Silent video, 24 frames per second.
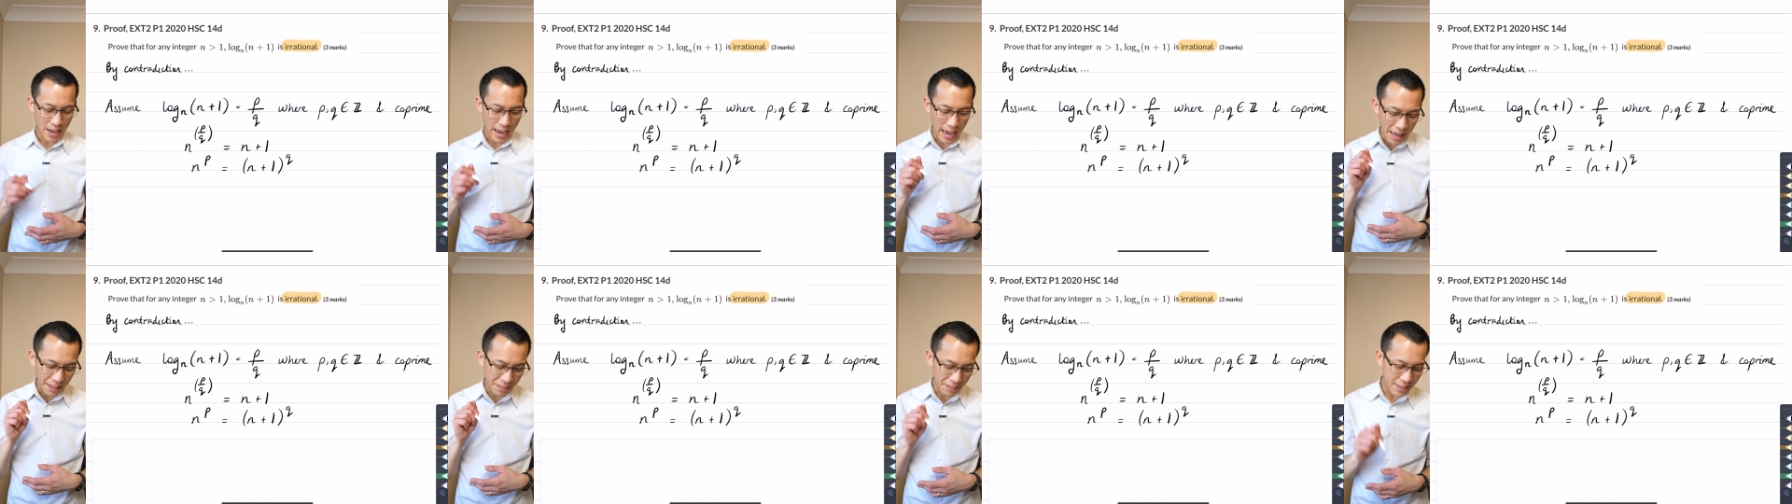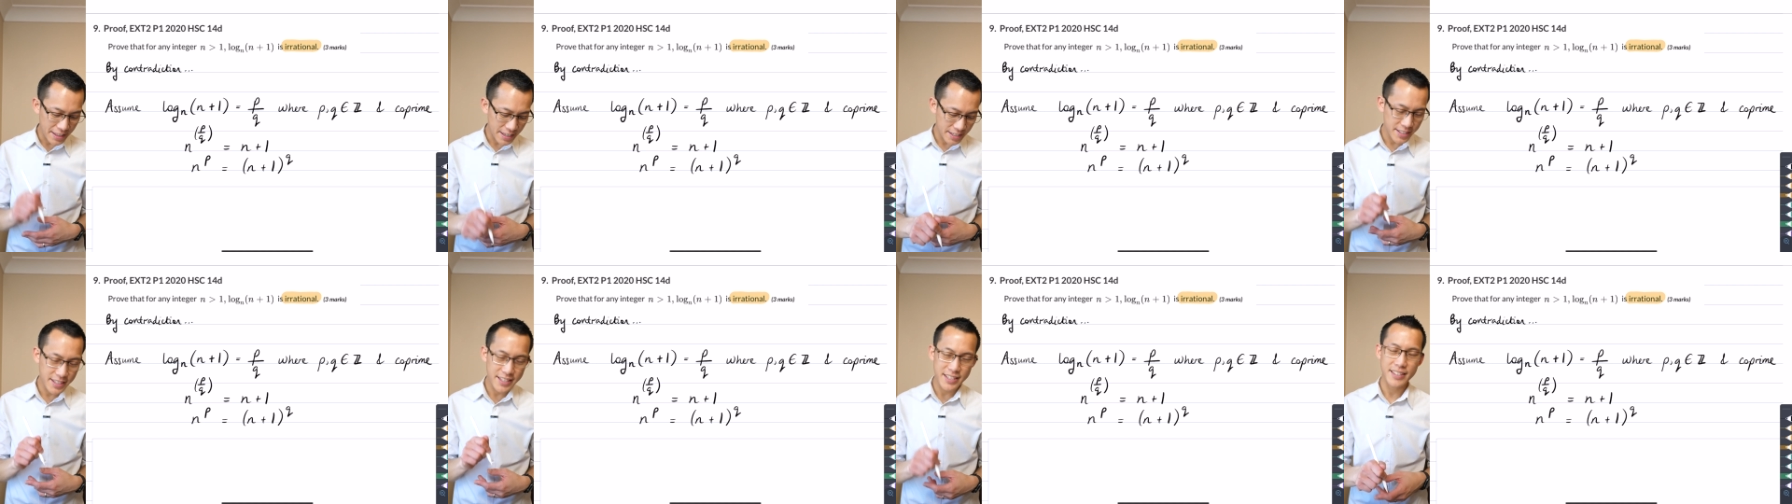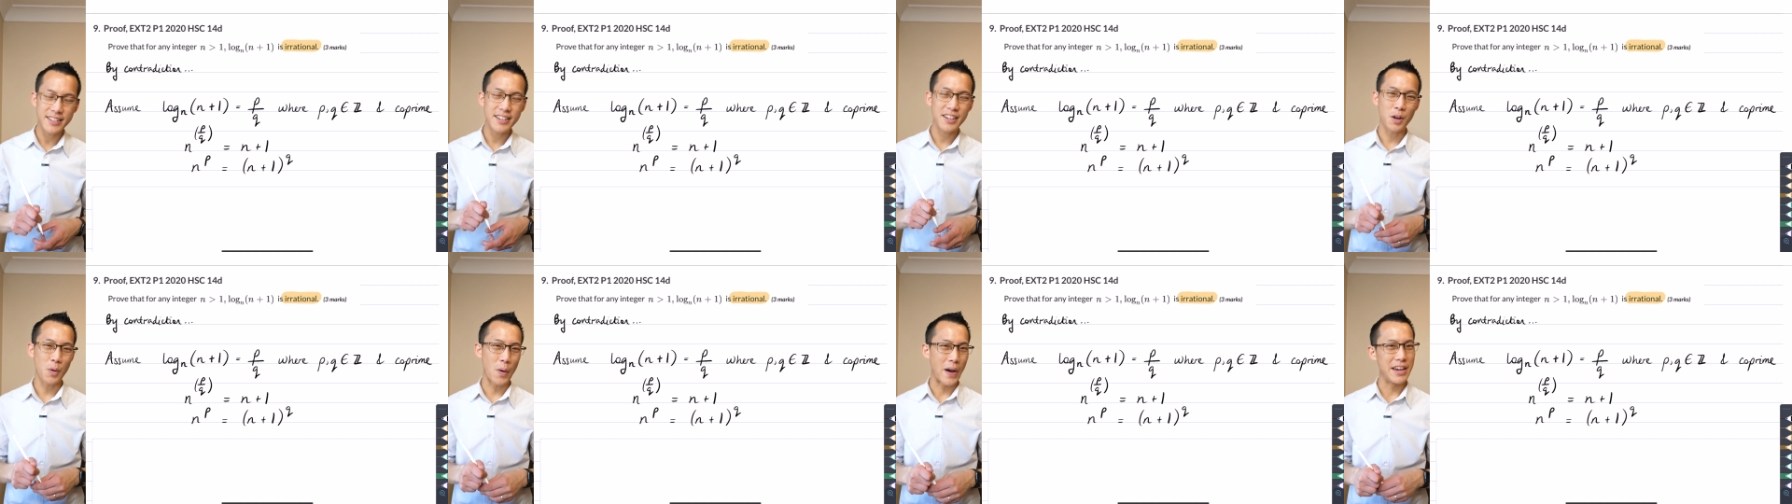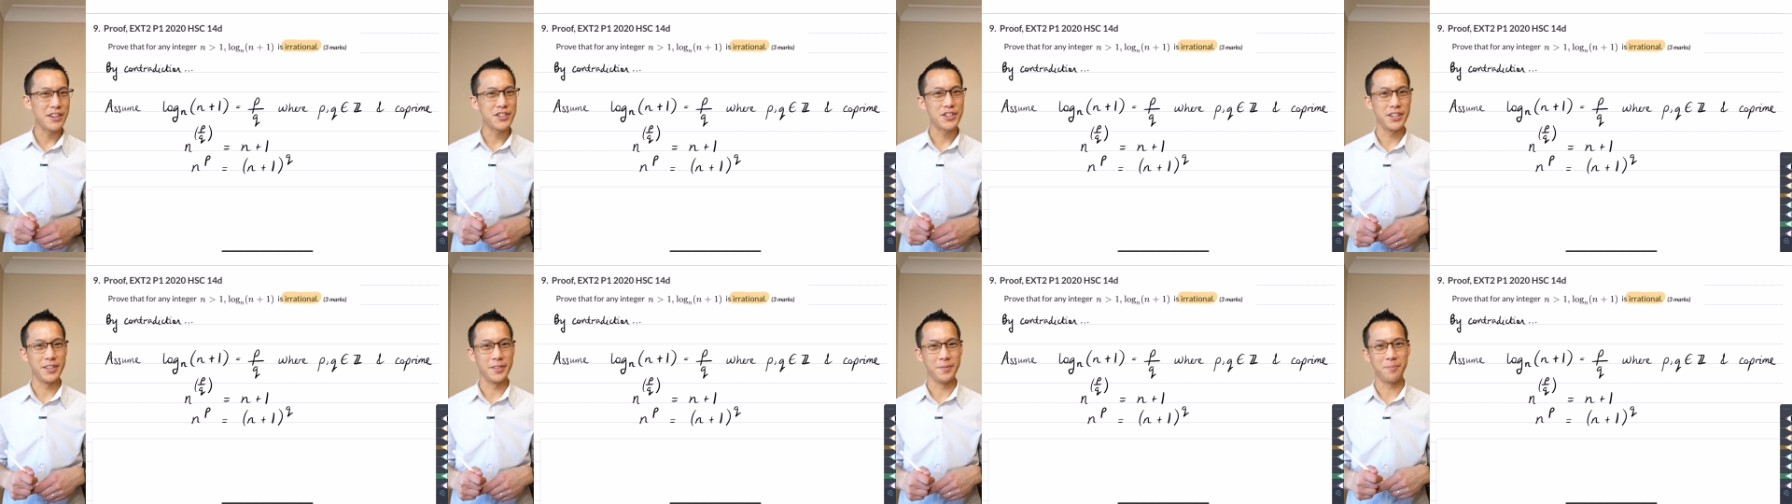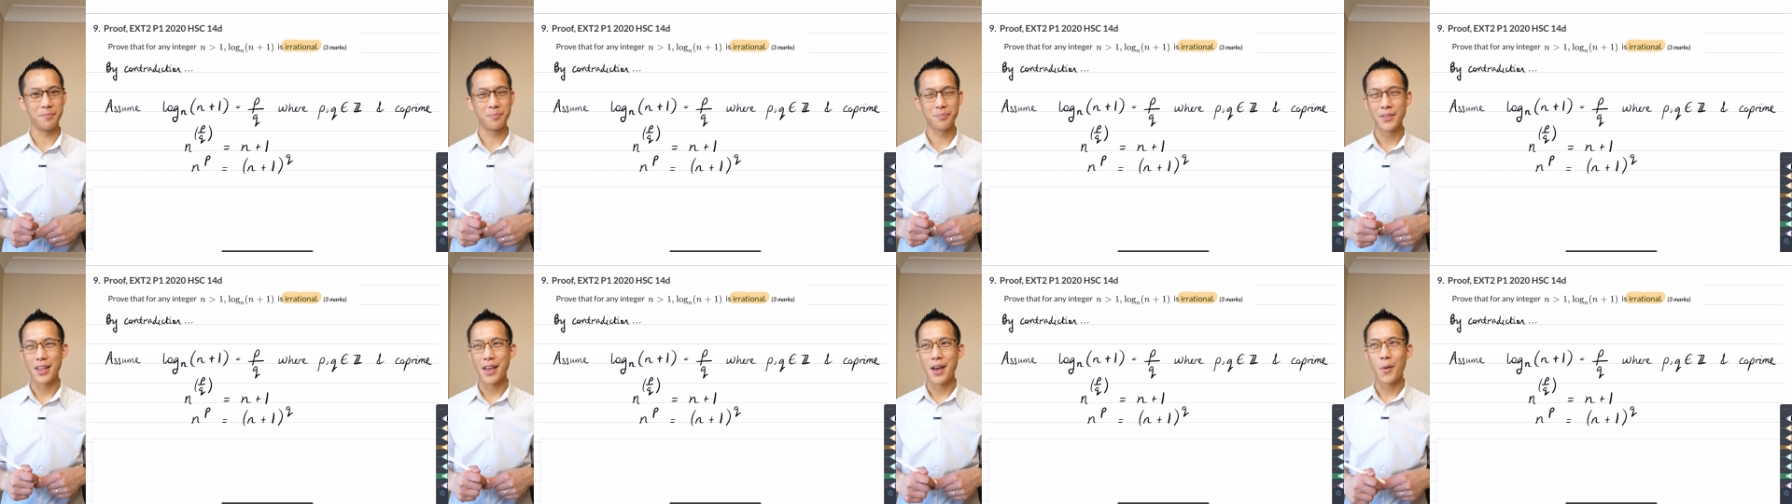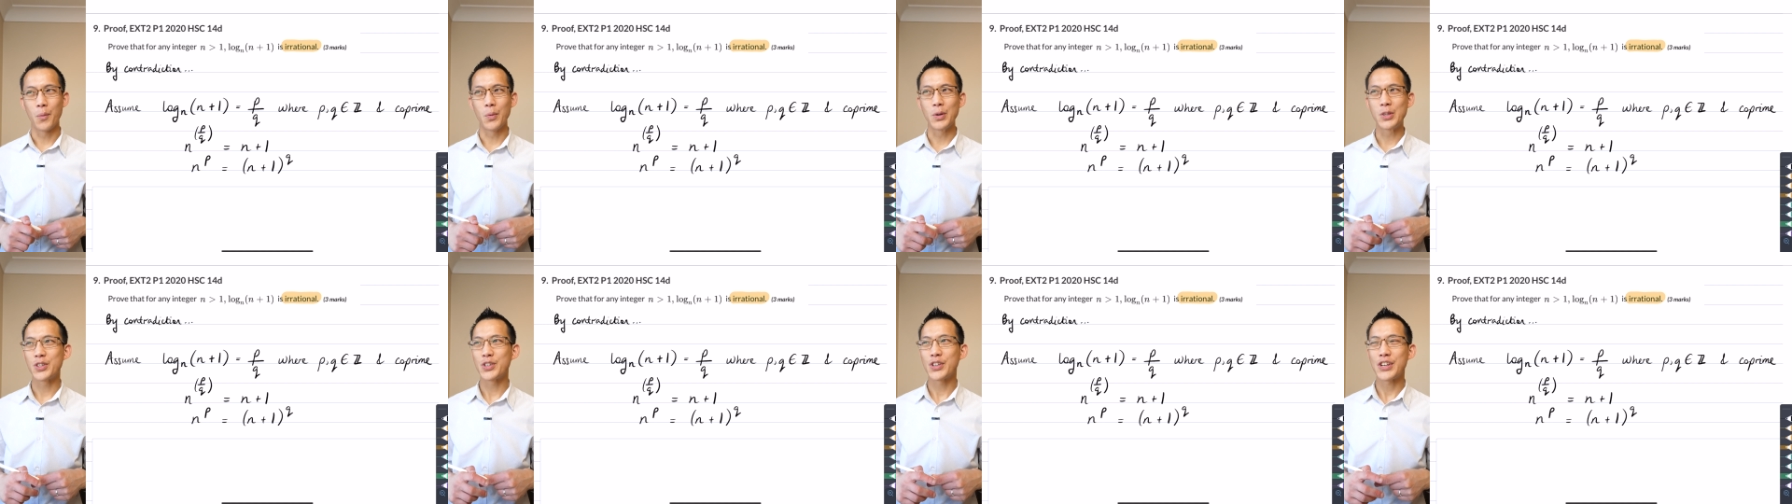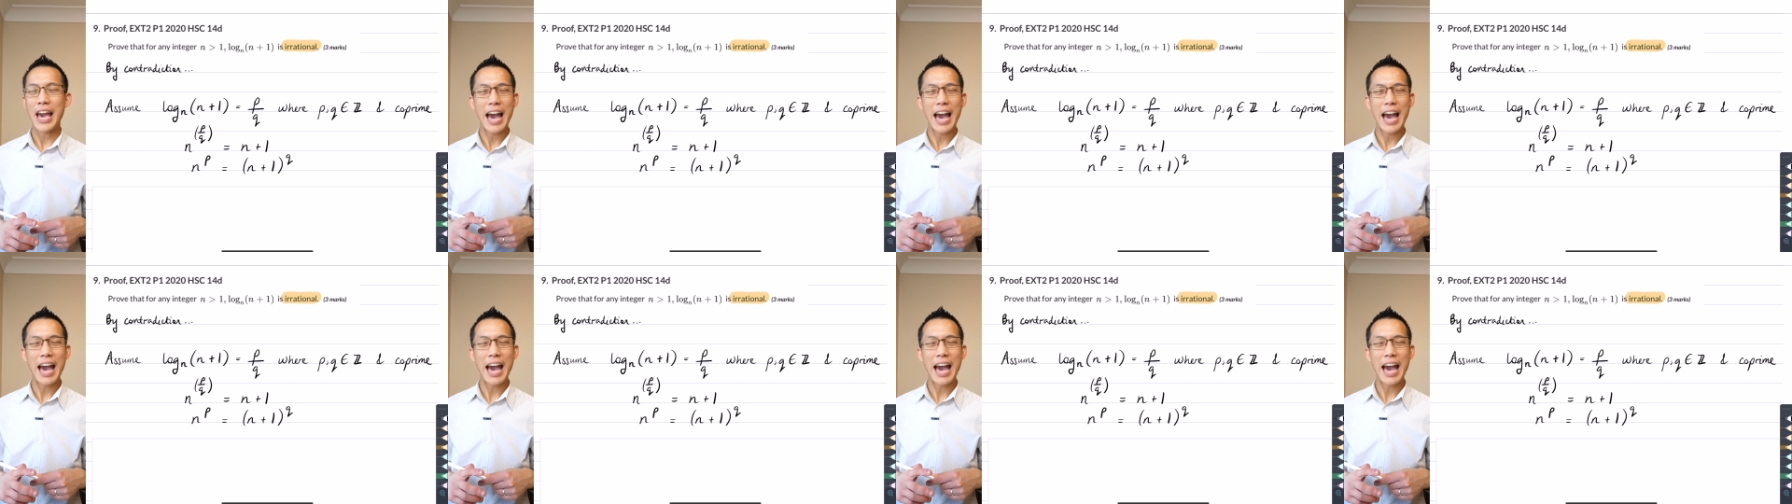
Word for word: and this is an equation which